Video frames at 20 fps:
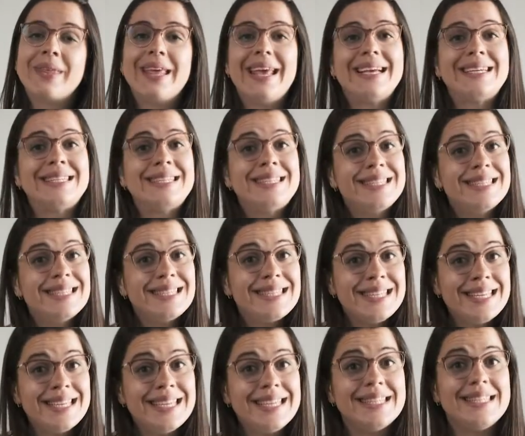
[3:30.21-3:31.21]

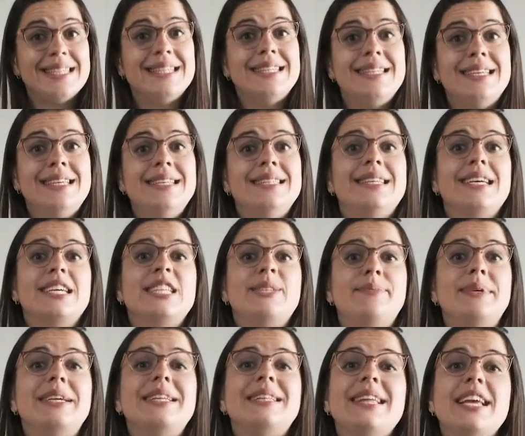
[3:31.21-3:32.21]
Exceed these
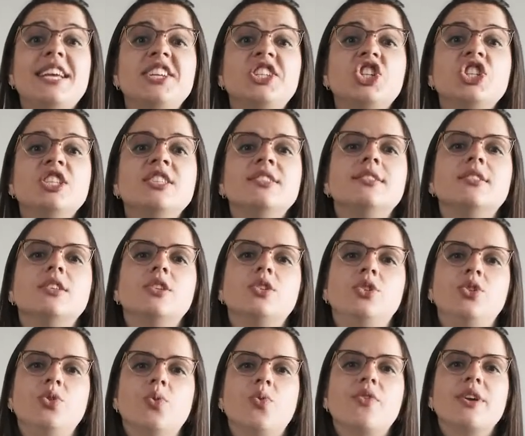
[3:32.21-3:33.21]
expectations
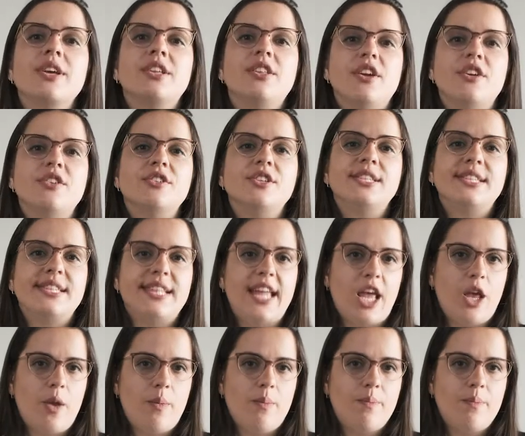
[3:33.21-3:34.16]
during their stay.